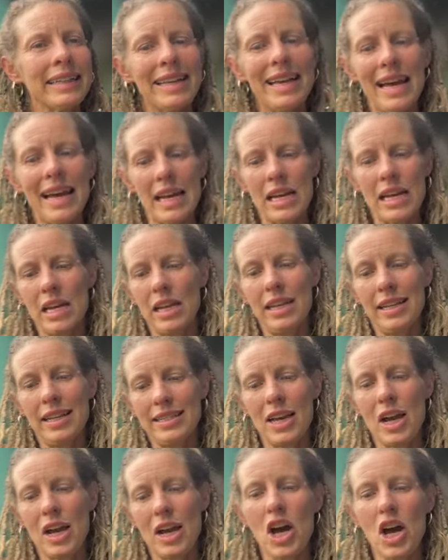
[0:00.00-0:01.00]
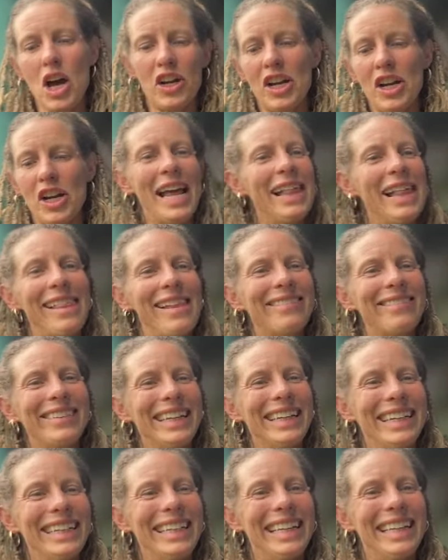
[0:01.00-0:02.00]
Yeah, and it's an honor and I love it.